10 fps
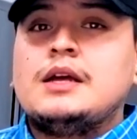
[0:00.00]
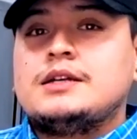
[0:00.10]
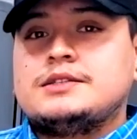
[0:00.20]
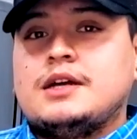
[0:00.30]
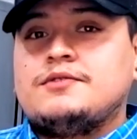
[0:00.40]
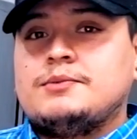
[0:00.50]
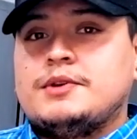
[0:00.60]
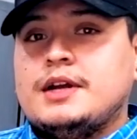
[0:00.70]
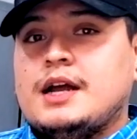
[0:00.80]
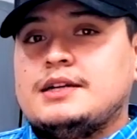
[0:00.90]
Aside from
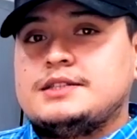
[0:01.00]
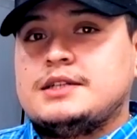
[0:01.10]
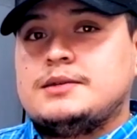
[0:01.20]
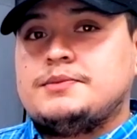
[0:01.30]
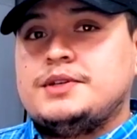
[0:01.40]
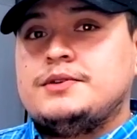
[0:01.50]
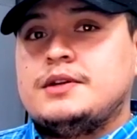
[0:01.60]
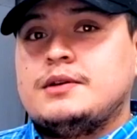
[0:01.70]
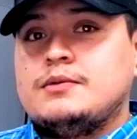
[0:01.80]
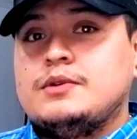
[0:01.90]
learning how to set up the
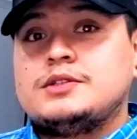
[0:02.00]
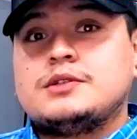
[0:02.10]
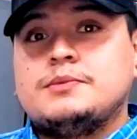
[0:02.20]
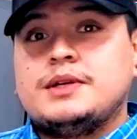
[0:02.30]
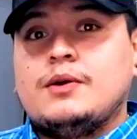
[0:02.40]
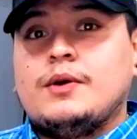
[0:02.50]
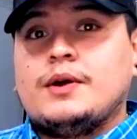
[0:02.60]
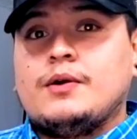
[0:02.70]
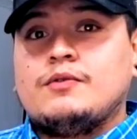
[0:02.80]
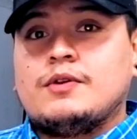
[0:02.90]
unit, we'll also be
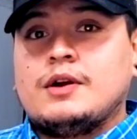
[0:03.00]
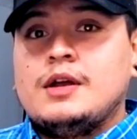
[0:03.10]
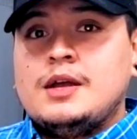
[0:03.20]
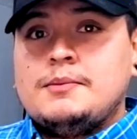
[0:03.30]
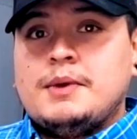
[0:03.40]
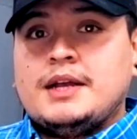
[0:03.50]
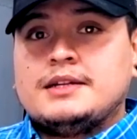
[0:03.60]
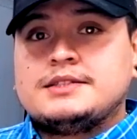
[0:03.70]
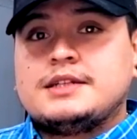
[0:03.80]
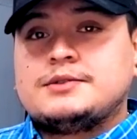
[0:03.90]
going over
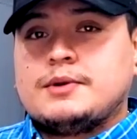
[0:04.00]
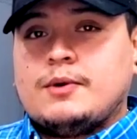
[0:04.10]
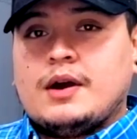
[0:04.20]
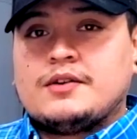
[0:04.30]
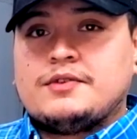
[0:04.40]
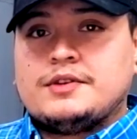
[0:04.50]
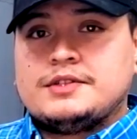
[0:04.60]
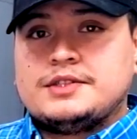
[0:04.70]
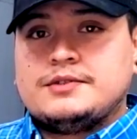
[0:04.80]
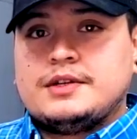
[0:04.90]
maintenance that's required for
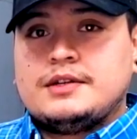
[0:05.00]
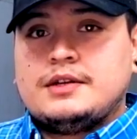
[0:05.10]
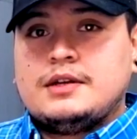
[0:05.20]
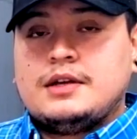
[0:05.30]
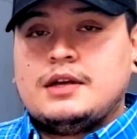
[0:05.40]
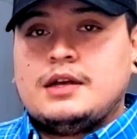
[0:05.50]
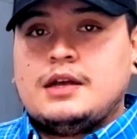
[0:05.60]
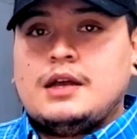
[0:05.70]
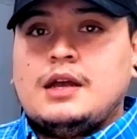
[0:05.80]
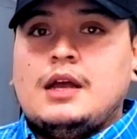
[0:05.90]
this unit
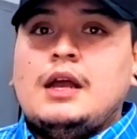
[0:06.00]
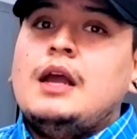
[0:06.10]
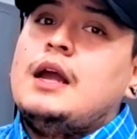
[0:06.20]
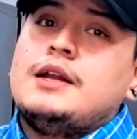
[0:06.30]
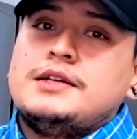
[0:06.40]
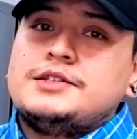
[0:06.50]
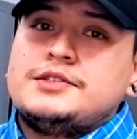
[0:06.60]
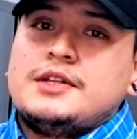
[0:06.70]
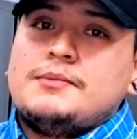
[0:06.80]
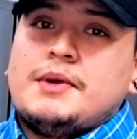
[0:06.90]
and
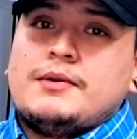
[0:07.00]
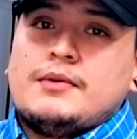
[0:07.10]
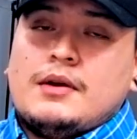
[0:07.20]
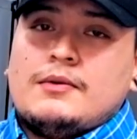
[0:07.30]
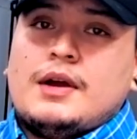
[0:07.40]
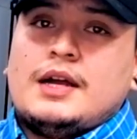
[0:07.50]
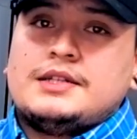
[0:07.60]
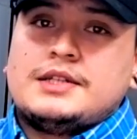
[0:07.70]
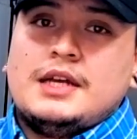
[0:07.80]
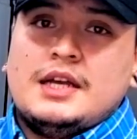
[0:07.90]
issues that may
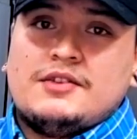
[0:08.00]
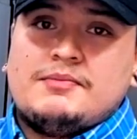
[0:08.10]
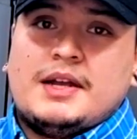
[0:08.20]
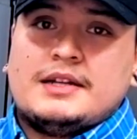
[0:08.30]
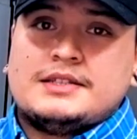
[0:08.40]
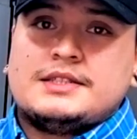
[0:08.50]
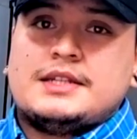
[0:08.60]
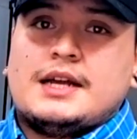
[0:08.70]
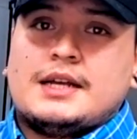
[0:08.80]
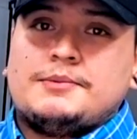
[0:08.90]
arise if maintenance is
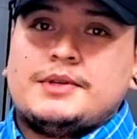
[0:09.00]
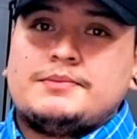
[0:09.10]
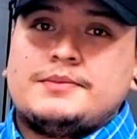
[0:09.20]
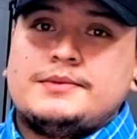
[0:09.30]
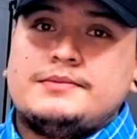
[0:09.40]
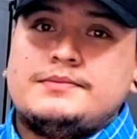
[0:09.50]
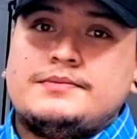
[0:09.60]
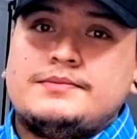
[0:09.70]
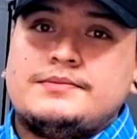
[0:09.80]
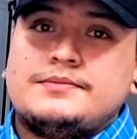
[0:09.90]
not kept up.
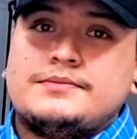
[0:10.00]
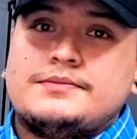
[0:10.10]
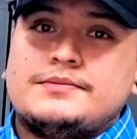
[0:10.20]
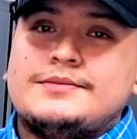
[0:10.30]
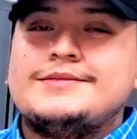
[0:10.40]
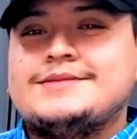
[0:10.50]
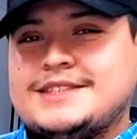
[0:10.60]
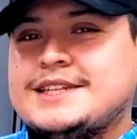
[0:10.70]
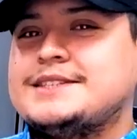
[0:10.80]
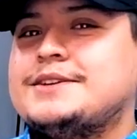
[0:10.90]
Let's
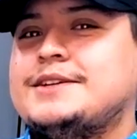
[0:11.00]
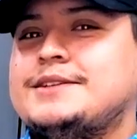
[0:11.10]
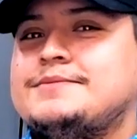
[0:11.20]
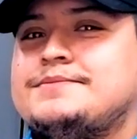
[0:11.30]
get started.